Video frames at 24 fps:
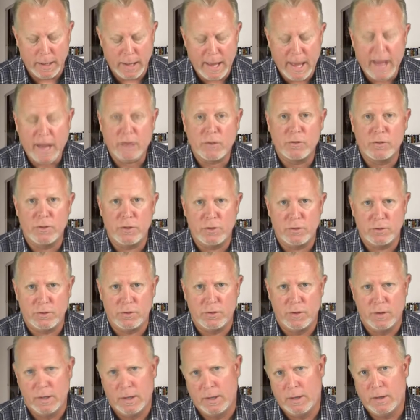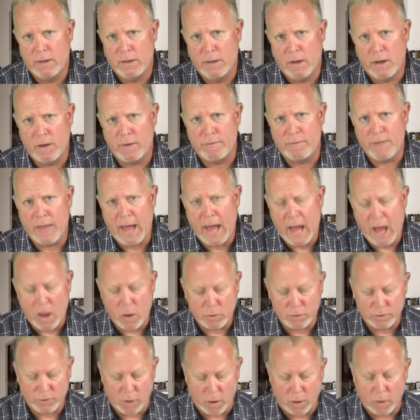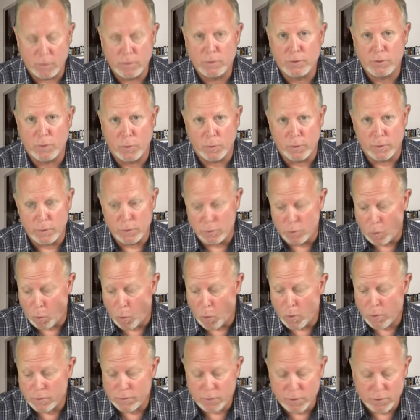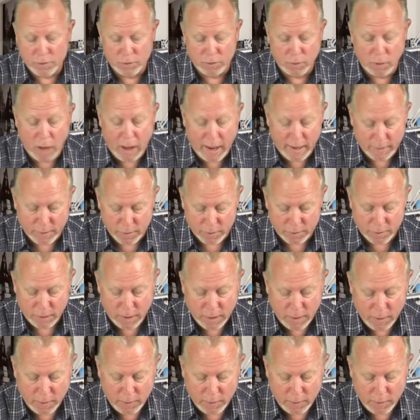exits of the house are. So the doors are sliders.